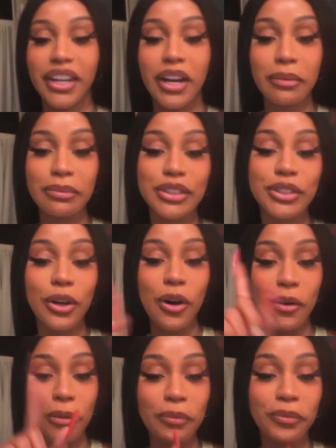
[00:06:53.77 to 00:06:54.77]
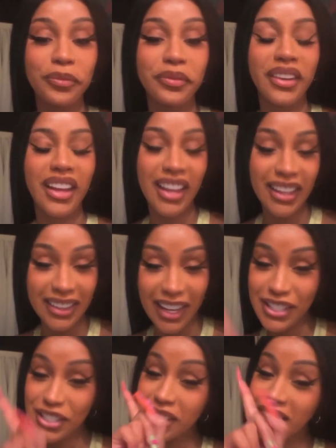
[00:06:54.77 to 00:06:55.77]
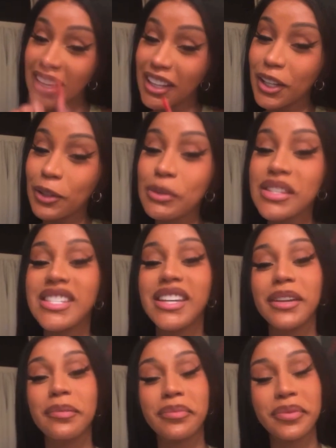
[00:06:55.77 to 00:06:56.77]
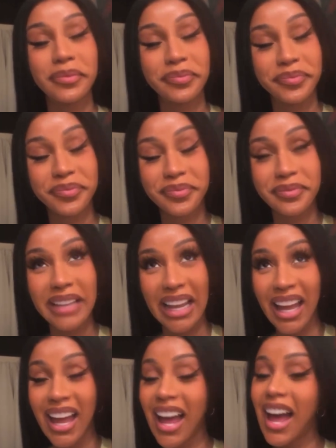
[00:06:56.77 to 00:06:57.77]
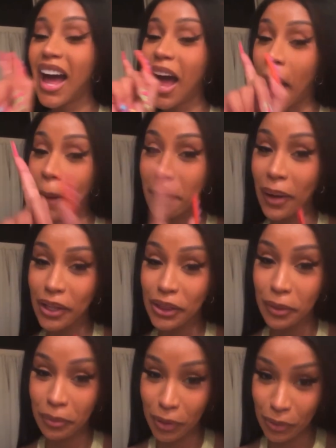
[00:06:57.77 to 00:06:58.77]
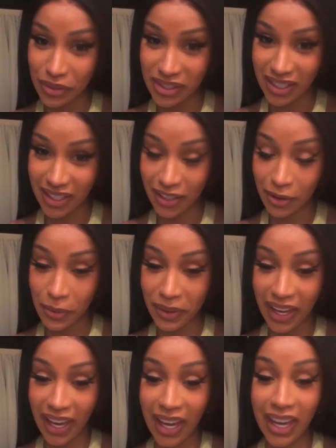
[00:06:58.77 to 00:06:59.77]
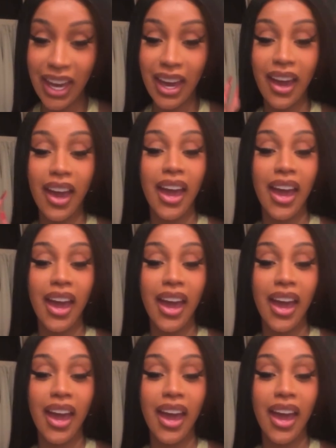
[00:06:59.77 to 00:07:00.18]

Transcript: Yep, so that's just a little tip about the music, okay?